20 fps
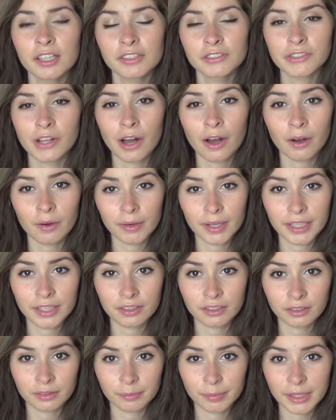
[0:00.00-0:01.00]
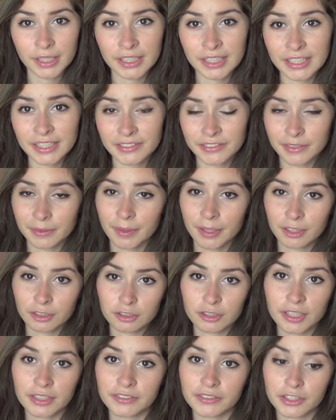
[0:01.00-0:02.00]
so it'll be an easy way to
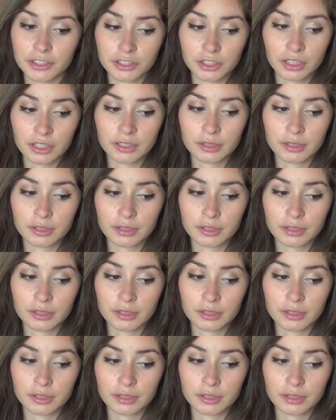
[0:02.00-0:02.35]
transition